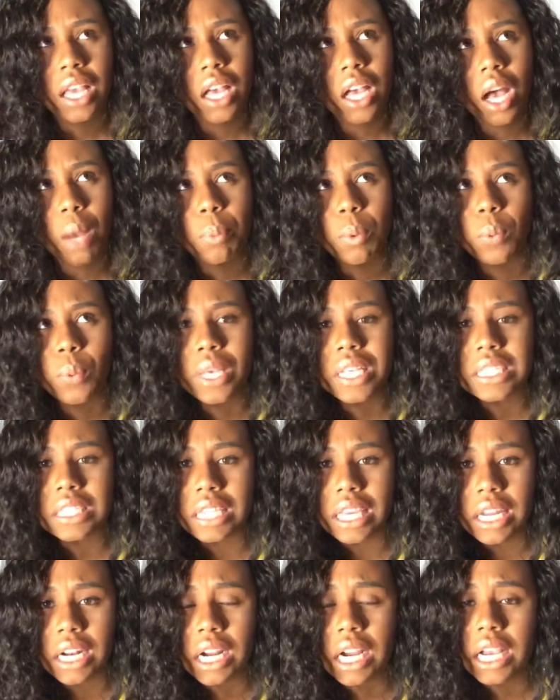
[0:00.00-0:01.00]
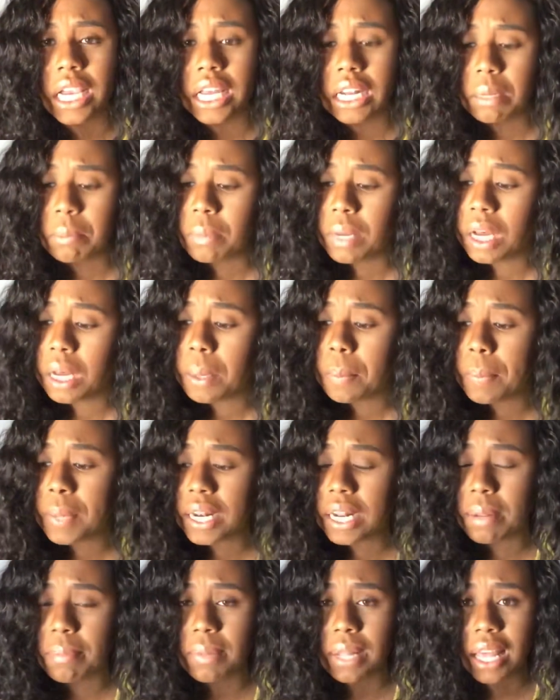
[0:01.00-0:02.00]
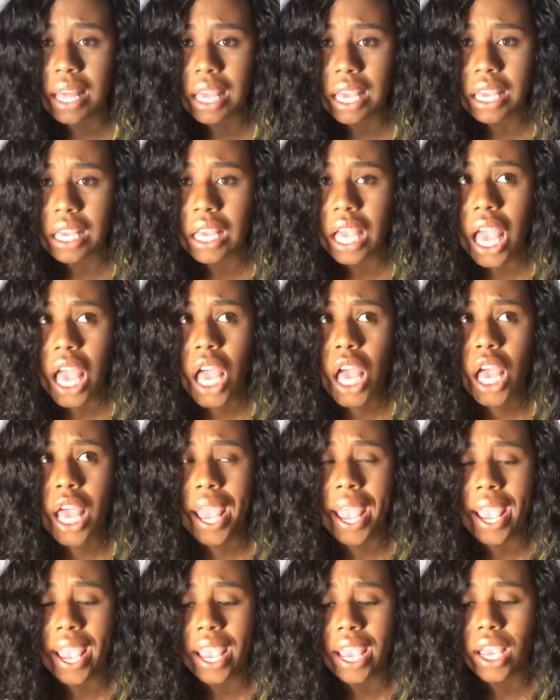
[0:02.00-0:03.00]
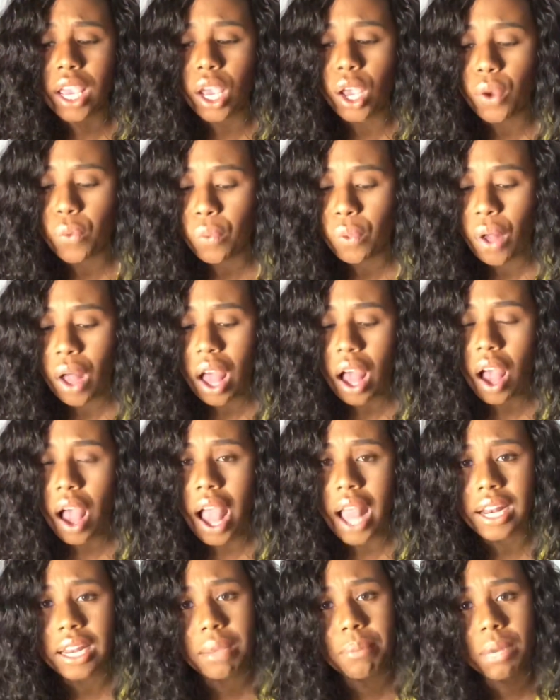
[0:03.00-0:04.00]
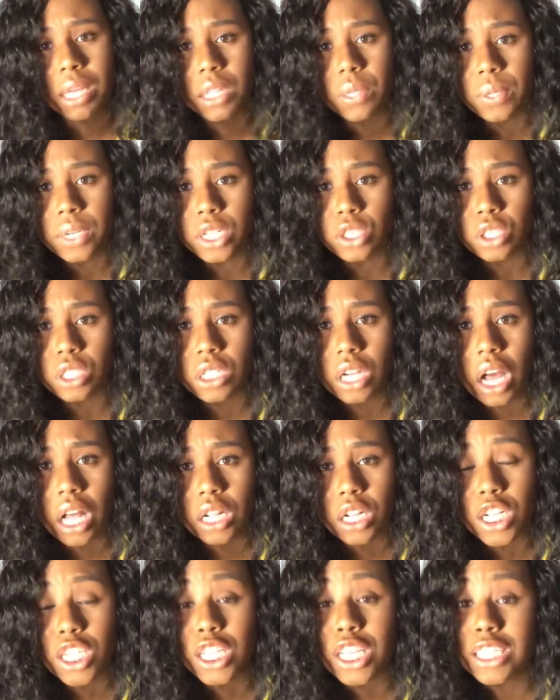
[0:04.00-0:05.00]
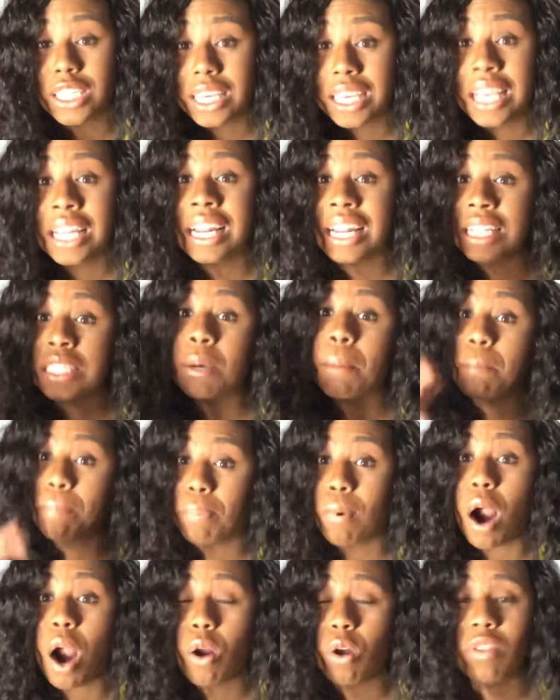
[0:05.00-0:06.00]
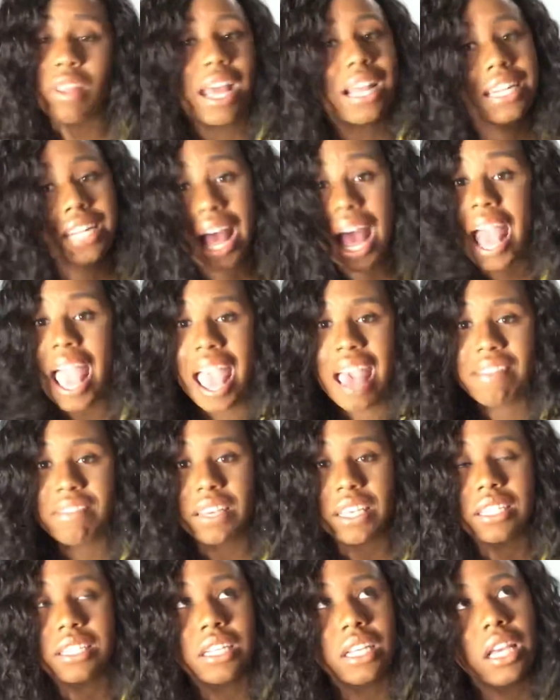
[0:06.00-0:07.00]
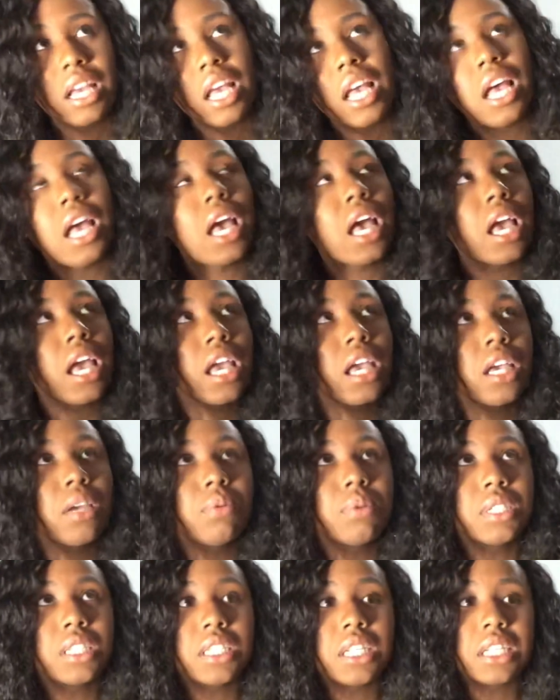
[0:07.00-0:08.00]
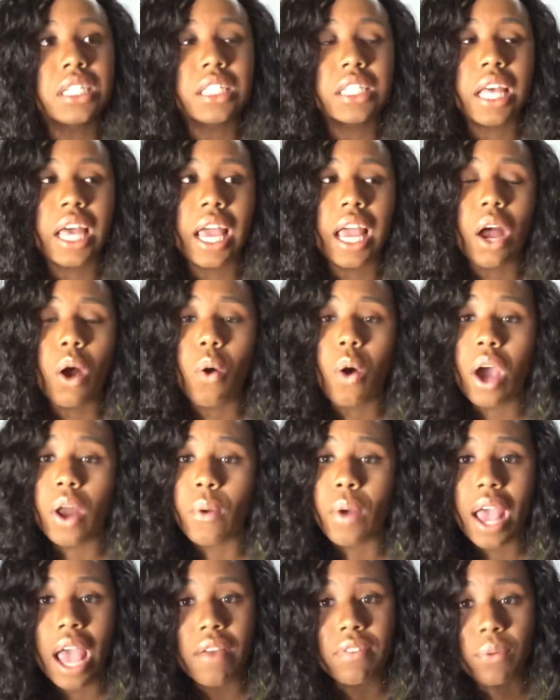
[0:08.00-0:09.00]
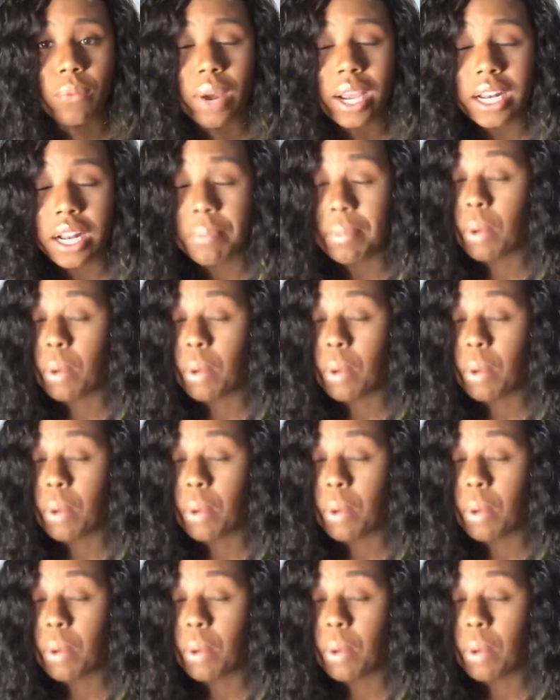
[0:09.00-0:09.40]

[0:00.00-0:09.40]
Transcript: A couple weeks later, I hit him up, and I'm like, hey, I need my $300, because he needed to borrow that, not have it. And he was just like, oh, I don't have it right now.